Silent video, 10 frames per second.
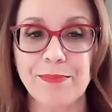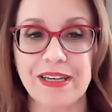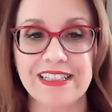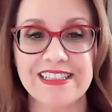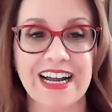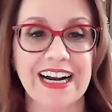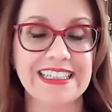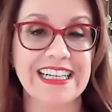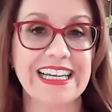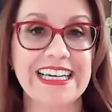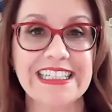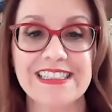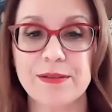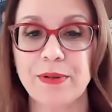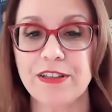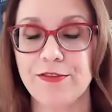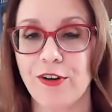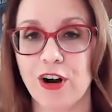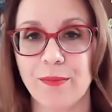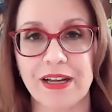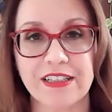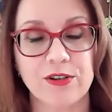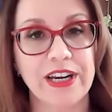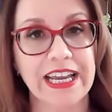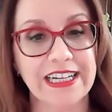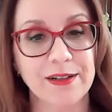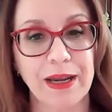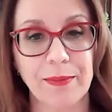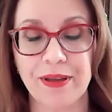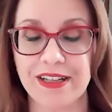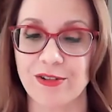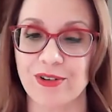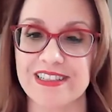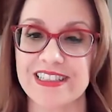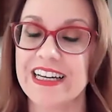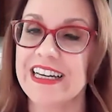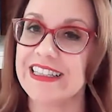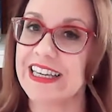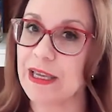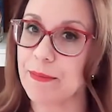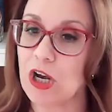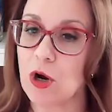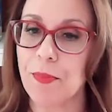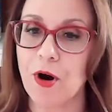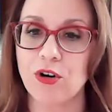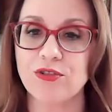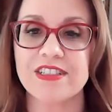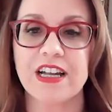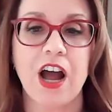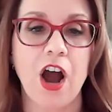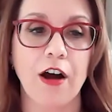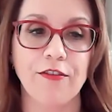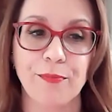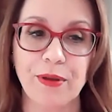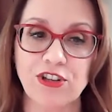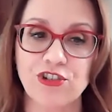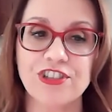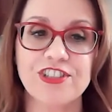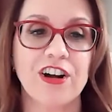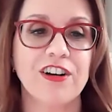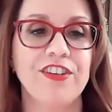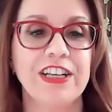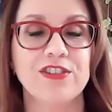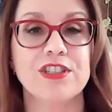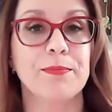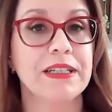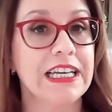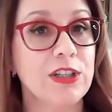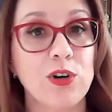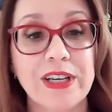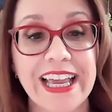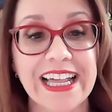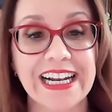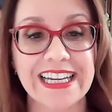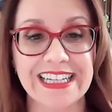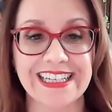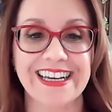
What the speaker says: pins are the latest pin format created by Pinterest. They can be composed of pictures or videos, but they don't get a link.